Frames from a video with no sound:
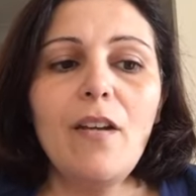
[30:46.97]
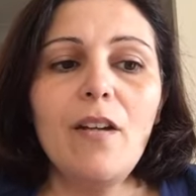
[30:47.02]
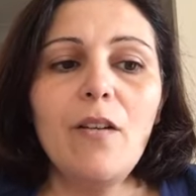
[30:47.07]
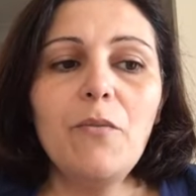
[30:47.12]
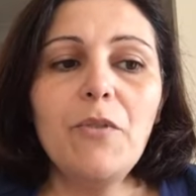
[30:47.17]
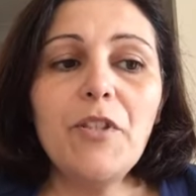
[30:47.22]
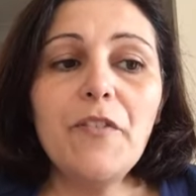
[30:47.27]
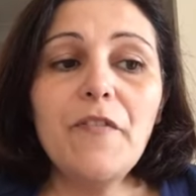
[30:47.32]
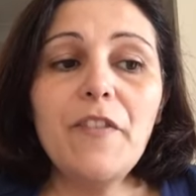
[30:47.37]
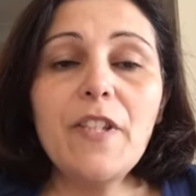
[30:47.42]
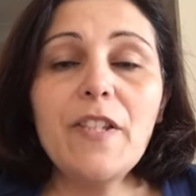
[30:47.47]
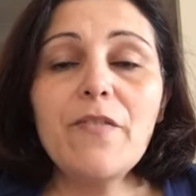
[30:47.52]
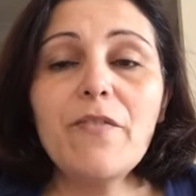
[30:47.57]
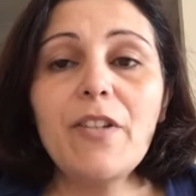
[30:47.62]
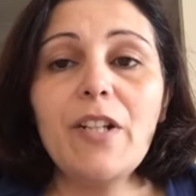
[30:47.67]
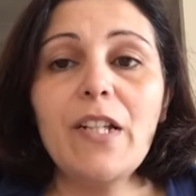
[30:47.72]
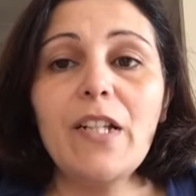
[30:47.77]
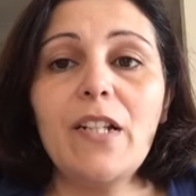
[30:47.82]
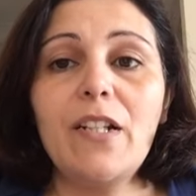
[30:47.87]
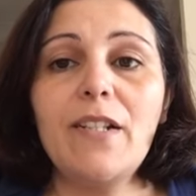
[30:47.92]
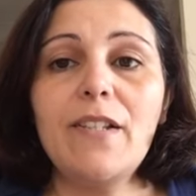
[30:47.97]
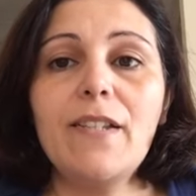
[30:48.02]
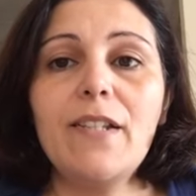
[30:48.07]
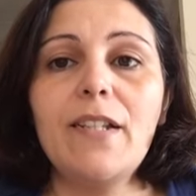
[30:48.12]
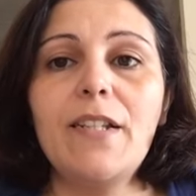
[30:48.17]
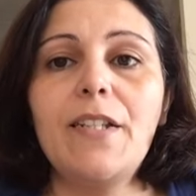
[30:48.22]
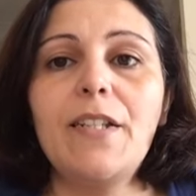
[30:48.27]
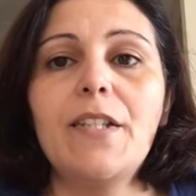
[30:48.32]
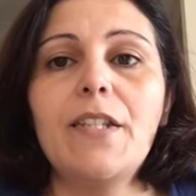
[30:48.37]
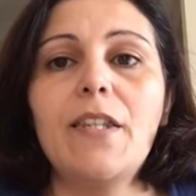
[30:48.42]
which fits really
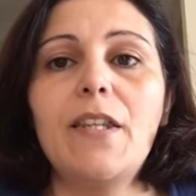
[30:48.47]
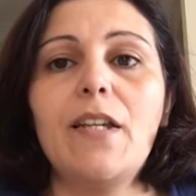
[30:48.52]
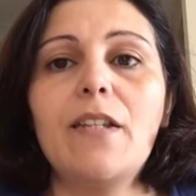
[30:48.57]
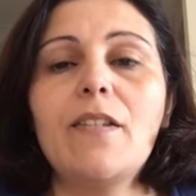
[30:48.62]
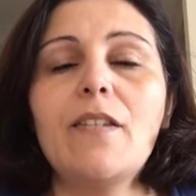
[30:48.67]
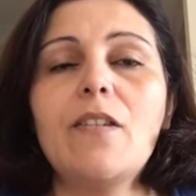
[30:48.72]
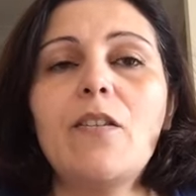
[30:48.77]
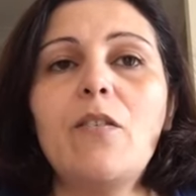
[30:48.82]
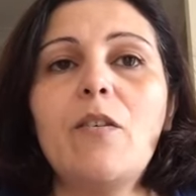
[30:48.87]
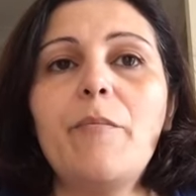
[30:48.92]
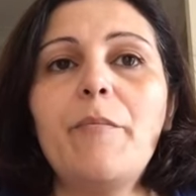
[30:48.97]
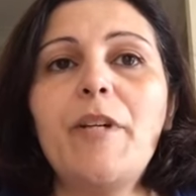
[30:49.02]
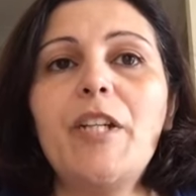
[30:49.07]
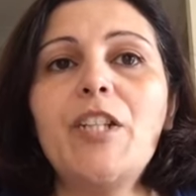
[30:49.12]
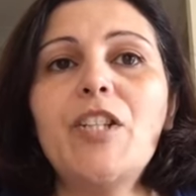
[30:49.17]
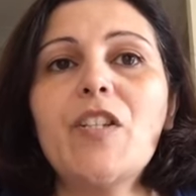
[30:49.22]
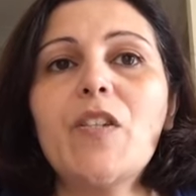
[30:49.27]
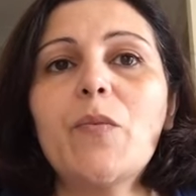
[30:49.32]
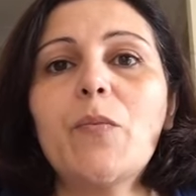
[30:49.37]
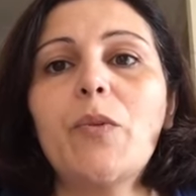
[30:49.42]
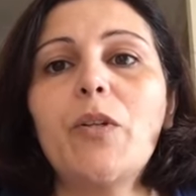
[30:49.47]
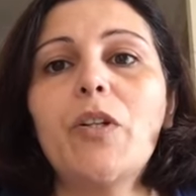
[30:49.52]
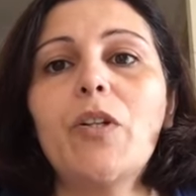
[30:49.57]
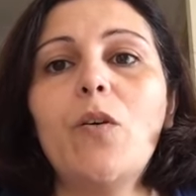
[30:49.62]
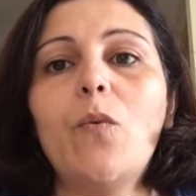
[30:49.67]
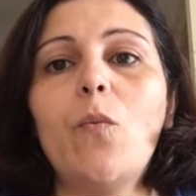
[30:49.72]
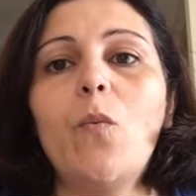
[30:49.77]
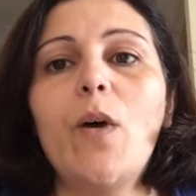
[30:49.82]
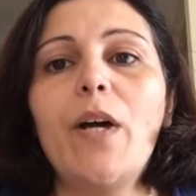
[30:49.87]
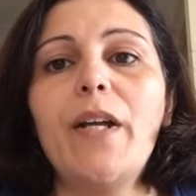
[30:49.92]
nicely into that. So I may just
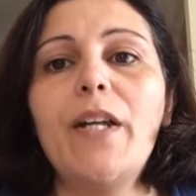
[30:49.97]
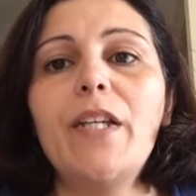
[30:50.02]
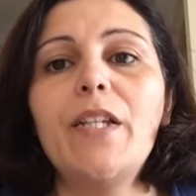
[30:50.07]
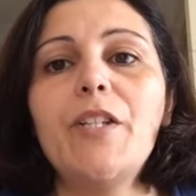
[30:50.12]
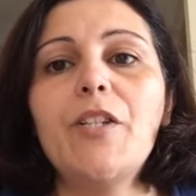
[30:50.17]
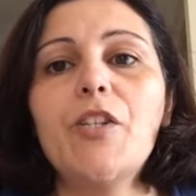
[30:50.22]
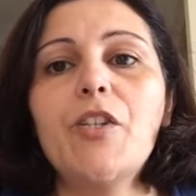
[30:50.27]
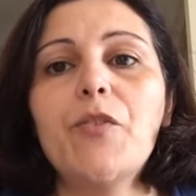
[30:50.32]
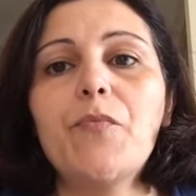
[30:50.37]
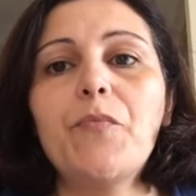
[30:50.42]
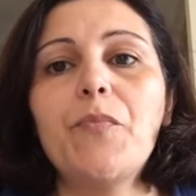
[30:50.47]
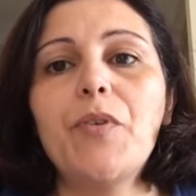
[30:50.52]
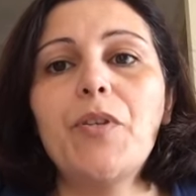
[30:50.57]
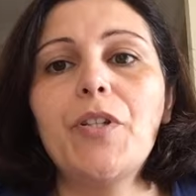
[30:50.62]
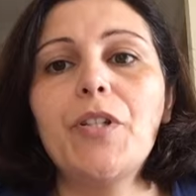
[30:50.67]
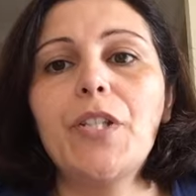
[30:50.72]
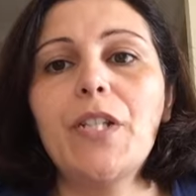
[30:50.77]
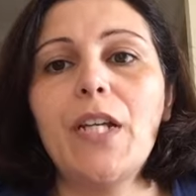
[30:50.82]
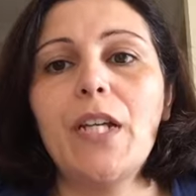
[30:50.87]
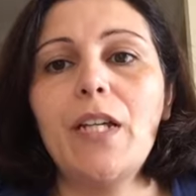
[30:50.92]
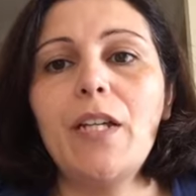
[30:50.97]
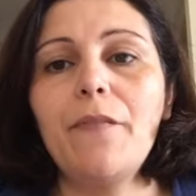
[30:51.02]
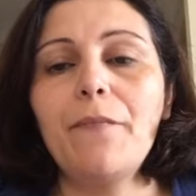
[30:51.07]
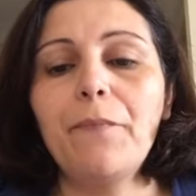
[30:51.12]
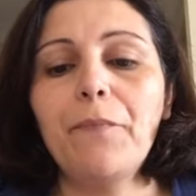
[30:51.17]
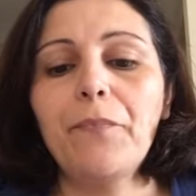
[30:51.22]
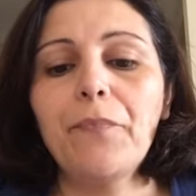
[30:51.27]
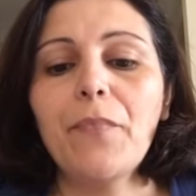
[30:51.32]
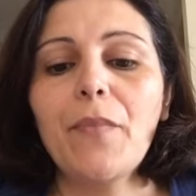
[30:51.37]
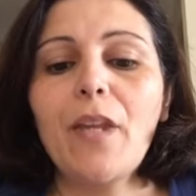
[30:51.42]
work on one each per day
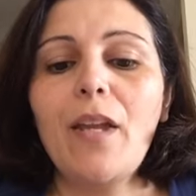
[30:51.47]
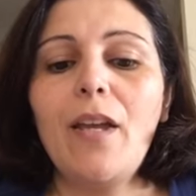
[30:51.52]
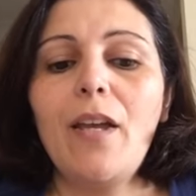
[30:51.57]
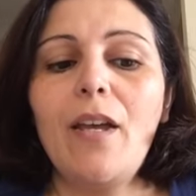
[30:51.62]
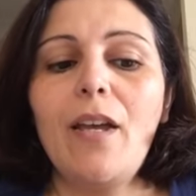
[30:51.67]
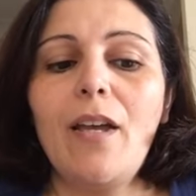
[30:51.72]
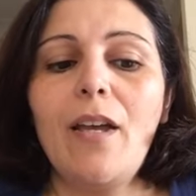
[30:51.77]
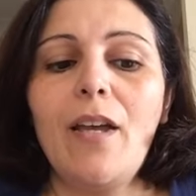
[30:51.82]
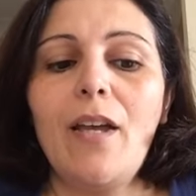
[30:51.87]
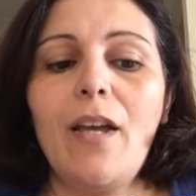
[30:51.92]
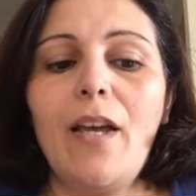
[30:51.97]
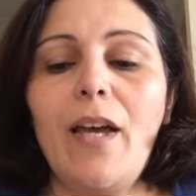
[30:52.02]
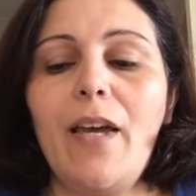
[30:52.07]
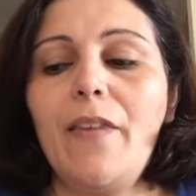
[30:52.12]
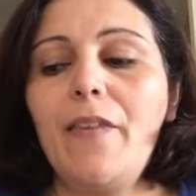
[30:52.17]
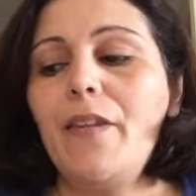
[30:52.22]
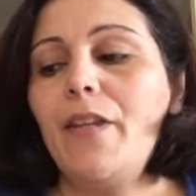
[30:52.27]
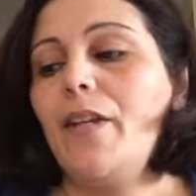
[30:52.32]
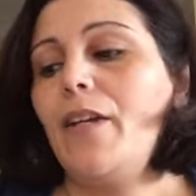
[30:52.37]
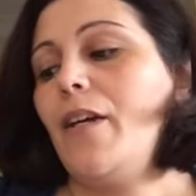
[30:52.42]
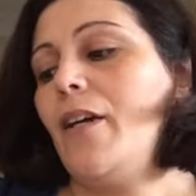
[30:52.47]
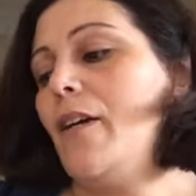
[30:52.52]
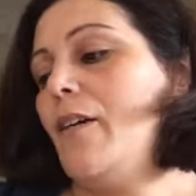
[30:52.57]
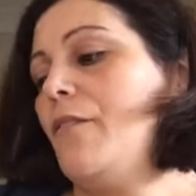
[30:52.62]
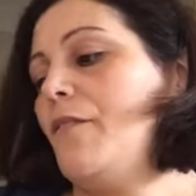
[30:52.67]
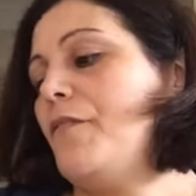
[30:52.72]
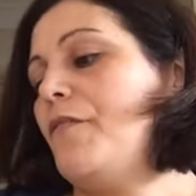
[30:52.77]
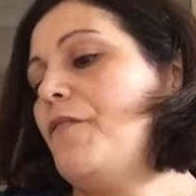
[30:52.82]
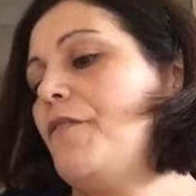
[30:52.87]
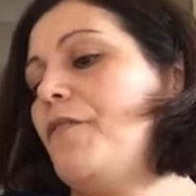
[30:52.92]
and then
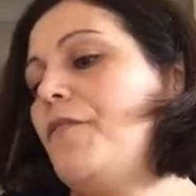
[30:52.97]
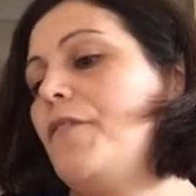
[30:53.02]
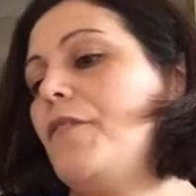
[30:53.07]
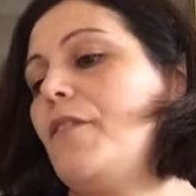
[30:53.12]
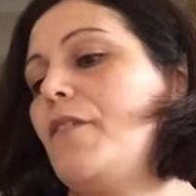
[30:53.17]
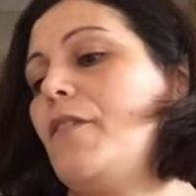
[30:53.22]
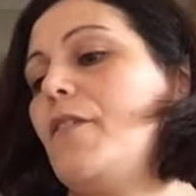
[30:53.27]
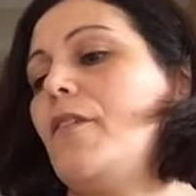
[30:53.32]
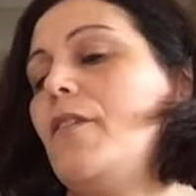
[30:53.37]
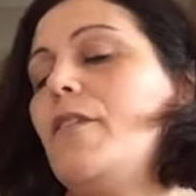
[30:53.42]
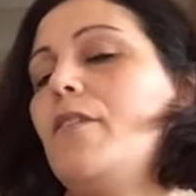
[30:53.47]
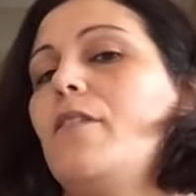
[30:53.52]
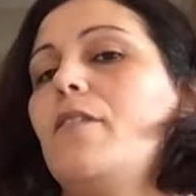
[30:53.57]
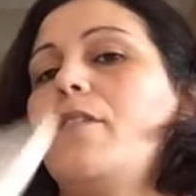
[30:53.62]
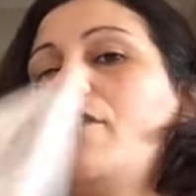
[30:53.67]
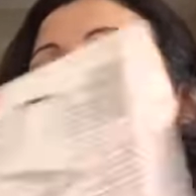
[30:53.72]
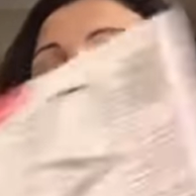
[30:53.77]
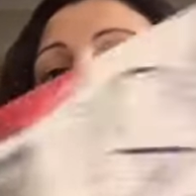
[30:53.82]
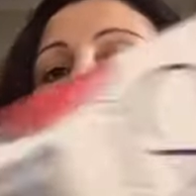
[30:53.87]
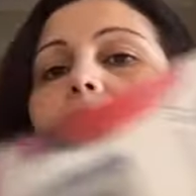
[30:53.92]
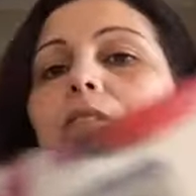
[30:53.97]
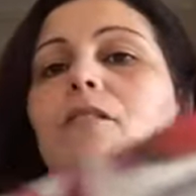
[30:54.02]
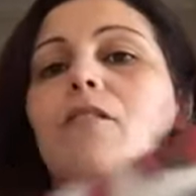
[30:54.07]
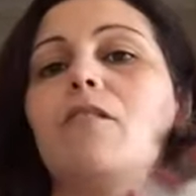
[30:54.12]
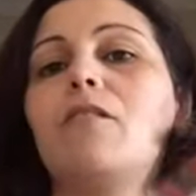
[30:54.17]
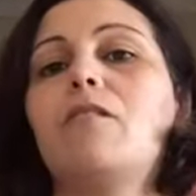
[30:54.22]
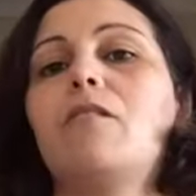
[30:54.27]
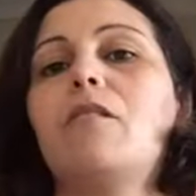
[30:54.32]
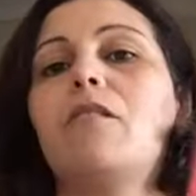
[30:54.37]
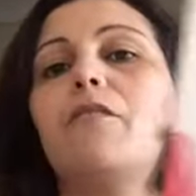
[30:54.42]
have
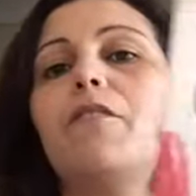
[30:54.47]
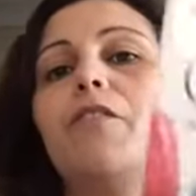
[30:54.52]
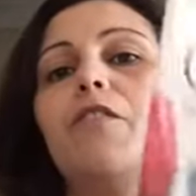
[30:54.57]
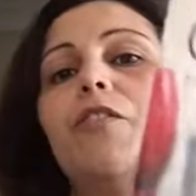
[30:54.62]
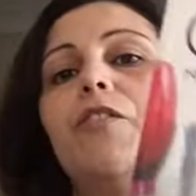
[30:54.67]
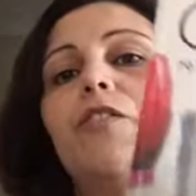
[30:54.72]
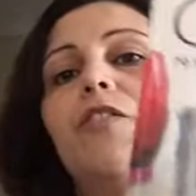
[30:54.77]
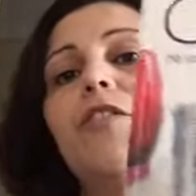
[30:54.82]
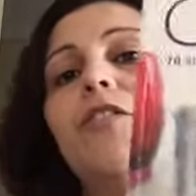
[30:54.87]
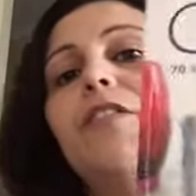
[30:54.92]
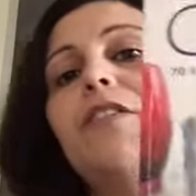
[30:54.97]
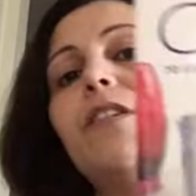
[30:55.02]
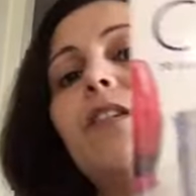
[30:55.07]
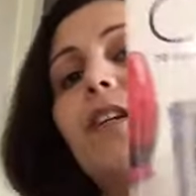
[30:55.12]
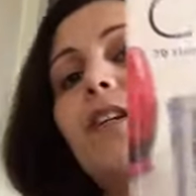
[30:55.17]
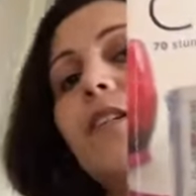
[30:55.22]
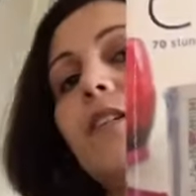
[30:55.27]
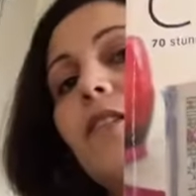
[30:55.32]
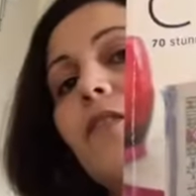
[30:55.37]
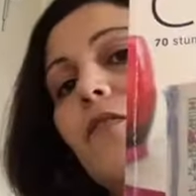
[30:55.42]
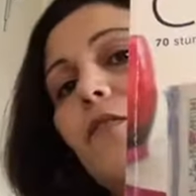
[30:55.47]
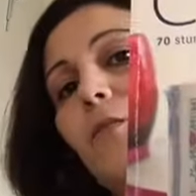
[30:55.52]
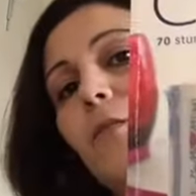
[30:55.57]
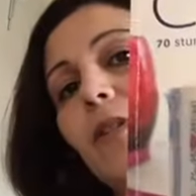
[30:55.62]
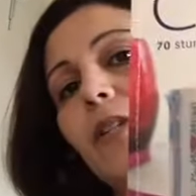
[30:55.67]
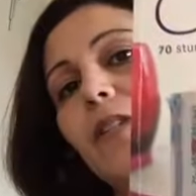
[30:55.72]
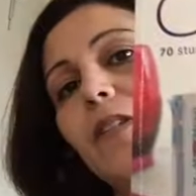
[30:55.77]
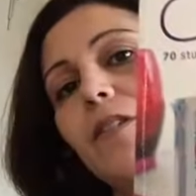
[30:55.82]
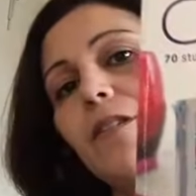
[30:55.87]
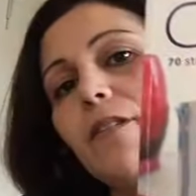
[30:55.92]
a few new starts
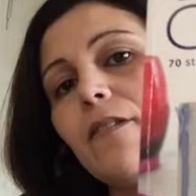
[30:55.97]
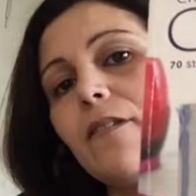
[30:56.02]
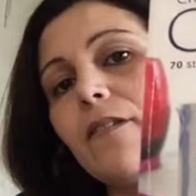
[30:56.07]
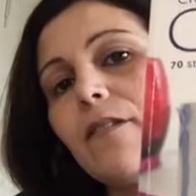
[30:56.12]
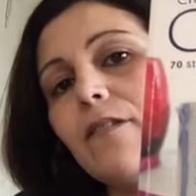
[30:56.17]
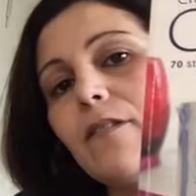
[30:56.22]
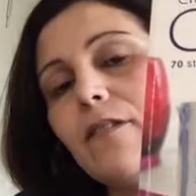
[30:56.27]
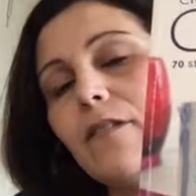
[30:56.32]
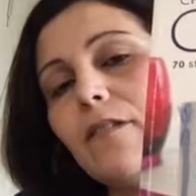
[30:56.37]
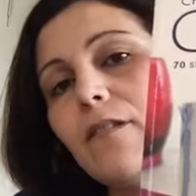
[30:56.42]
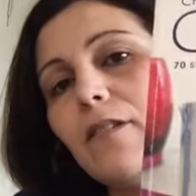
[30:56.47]
from this,